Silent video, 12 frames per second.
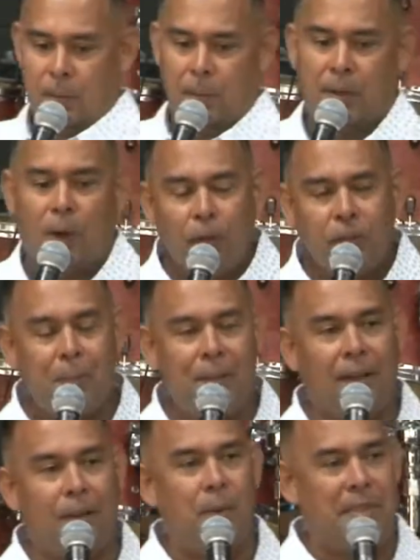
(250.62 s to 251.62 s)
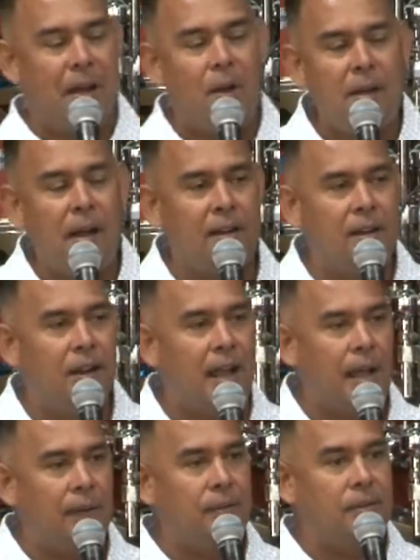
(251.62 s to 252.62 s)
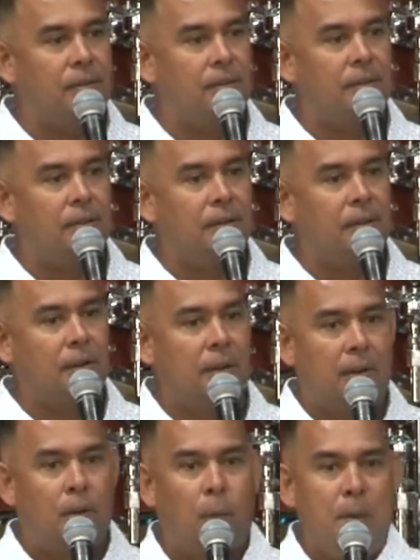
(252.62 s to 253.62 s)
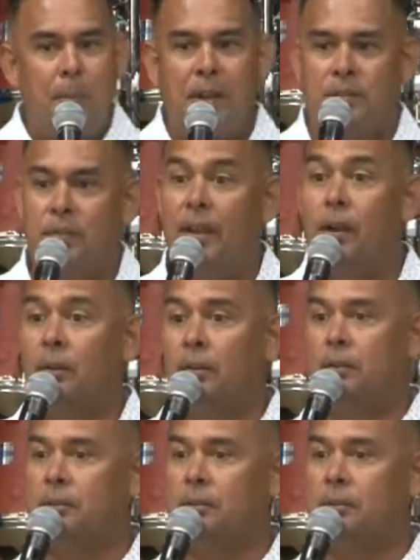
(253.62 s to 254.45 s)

But ultimately, without God in our lives, we must fail.